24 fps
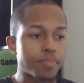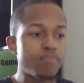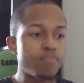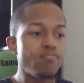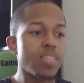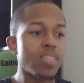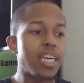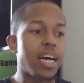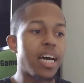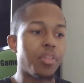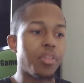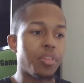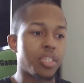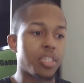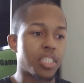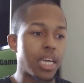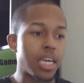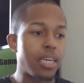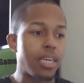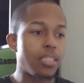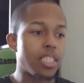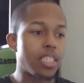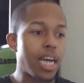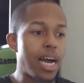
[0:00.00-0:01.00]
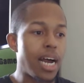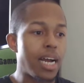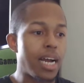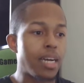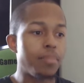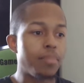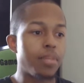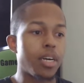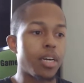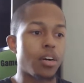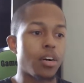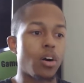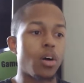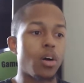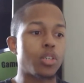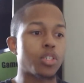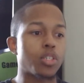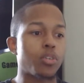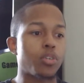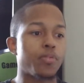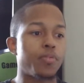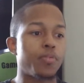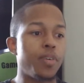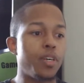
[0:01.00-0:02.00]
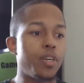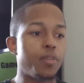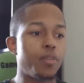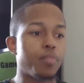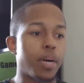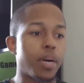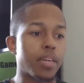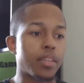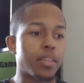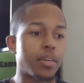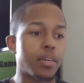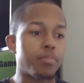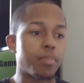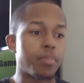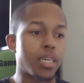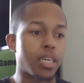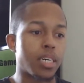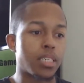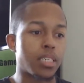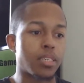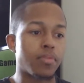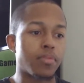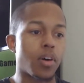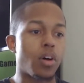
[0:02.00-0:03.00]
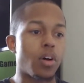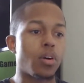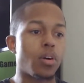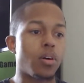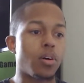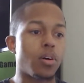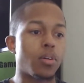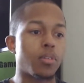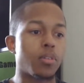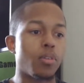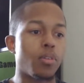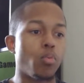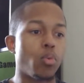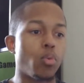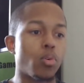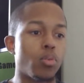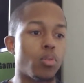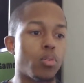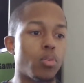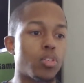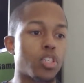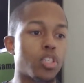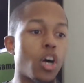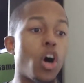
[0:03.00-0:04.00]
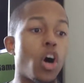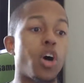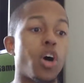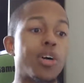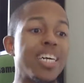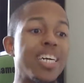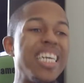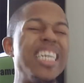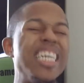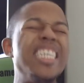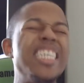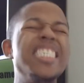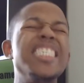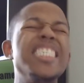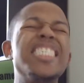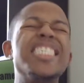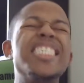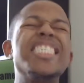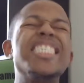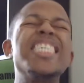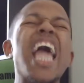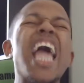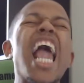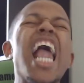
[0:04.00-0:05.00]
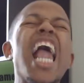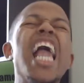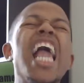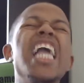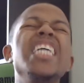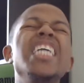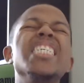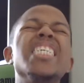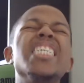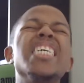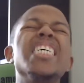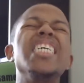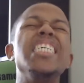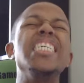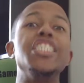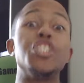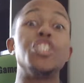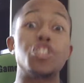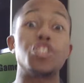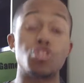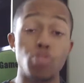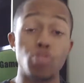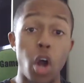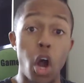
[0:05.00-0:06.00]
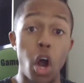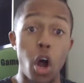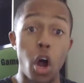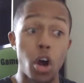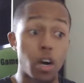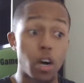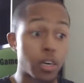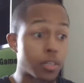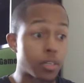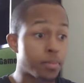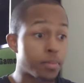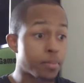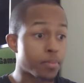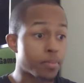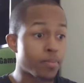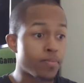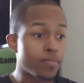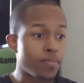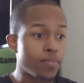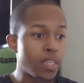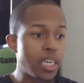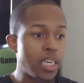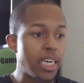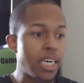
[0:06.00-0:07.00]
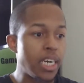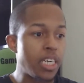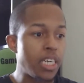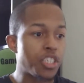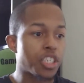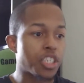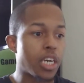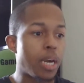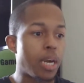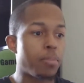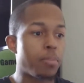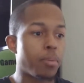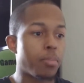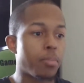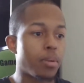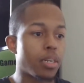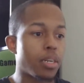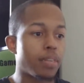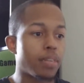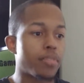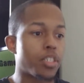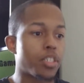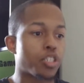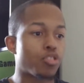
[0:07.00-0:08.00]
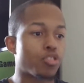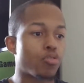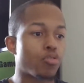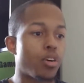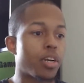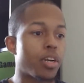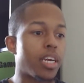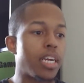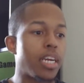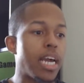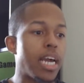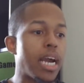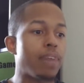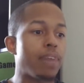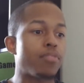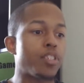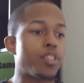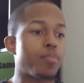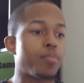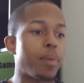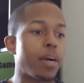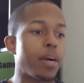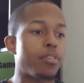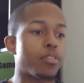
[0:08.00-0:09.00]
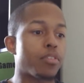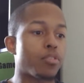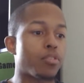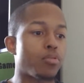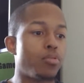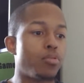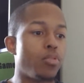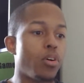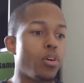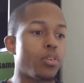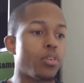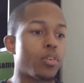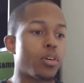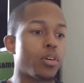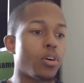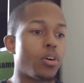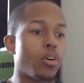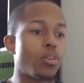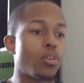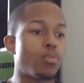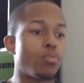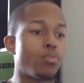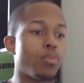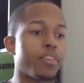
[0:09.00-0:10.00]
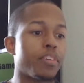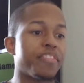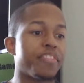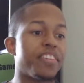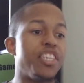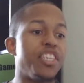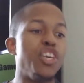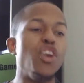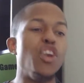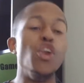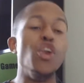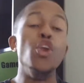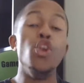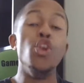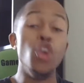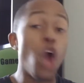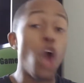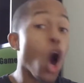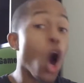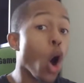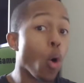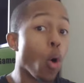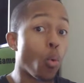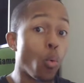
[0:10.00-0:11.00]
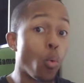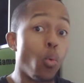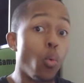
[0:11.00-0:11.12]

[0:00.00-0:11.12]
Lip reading: At the same time, they are also feared by them because of all the warlords are insanely strong, each capable of destroying an average pirate crew on their own with no